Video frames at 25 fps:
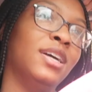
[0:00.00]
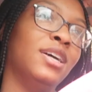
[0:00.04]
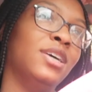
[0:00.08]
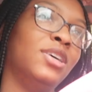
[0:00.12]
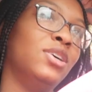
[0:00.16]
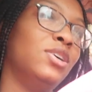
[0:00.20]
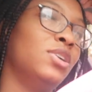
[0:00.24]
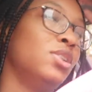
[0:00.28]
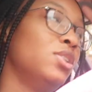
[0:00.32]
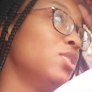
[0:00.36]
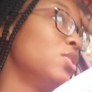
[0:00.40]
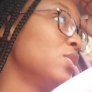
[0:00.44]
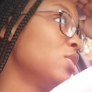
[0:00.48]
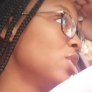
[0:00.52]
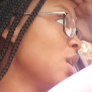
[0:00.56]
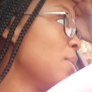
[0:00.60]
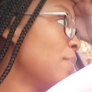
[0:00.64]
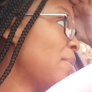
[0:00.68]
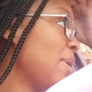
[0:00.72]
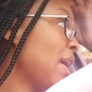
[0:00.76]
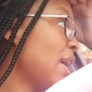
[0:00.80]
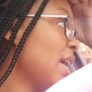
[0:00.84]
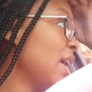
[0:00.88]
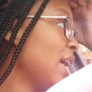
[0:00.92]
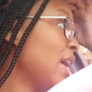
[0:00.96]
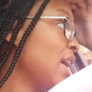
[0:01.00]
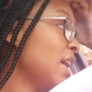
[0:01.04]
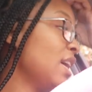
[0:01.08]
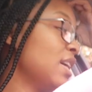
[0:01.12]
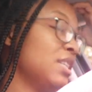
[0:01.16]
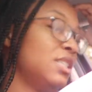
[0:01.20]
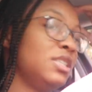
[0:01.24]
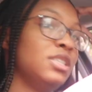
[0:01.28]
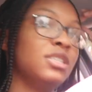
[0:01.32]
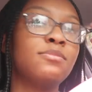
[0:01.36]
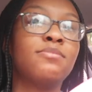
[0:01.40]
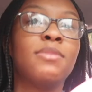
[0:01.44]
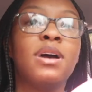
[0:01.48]
Oh, girl, my head
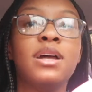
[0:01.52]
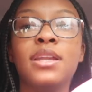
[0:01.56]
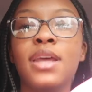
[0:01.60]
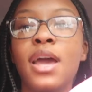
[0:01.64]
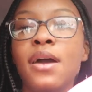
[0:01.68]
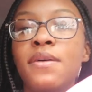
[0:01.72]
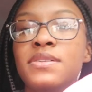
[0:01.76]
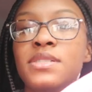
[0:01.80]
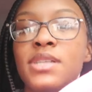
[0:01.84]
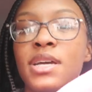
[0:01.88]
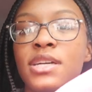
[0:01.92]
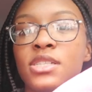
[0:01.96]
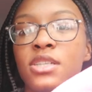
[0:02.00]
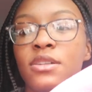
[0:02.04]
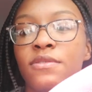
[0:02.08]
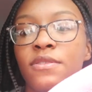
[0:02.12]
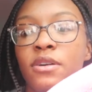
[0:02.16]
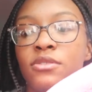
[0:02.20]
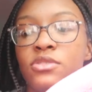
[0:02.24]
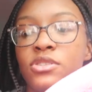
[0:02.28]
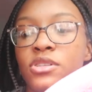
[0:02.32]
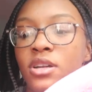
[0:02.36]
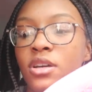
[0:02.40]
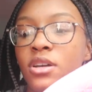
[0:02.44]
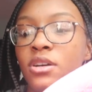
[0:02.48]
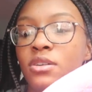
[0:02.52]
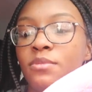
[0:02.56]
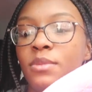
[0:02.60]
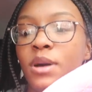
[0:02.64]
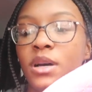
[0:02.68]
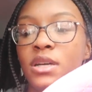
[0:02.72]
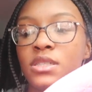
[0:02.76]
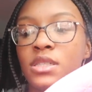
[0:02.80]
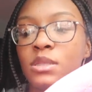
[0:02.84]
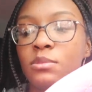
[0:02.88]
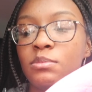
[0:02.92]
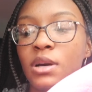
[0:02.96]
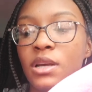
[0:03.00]
itches. My dad was not answering the phone. I'm trying to go buy
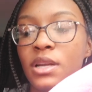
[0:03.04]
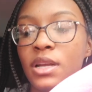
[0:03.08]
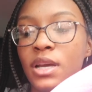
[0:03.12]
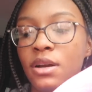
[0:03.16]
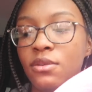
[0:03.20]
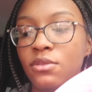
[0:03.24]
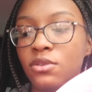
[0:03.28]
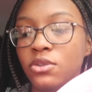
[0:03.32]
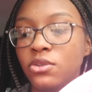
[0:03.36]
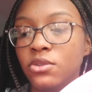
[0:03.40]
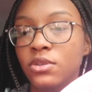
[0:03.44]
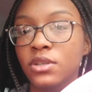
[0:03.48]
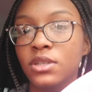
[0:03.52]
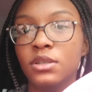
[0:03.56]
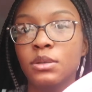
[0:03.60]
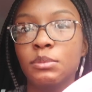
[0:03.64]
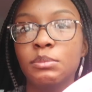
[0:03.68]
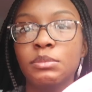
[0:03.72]
and see my dad real quick.